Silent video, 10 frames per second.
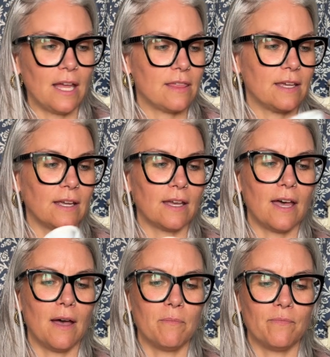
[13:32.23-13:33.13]
I think
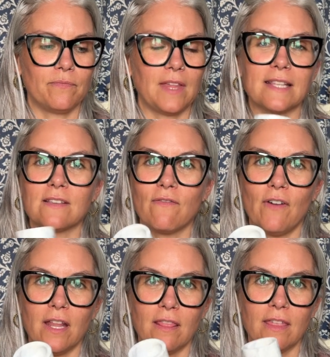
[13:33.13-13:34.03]
that's a
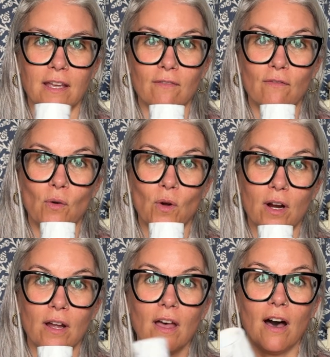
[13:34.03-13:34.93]
fun thing
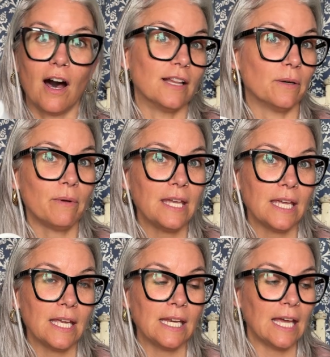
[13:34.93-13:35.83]
for
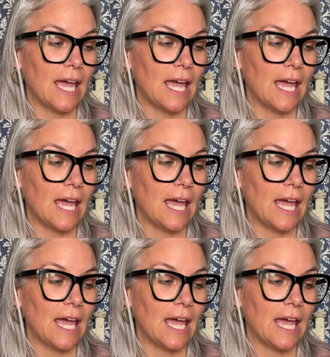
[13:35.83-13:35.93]
Halloween,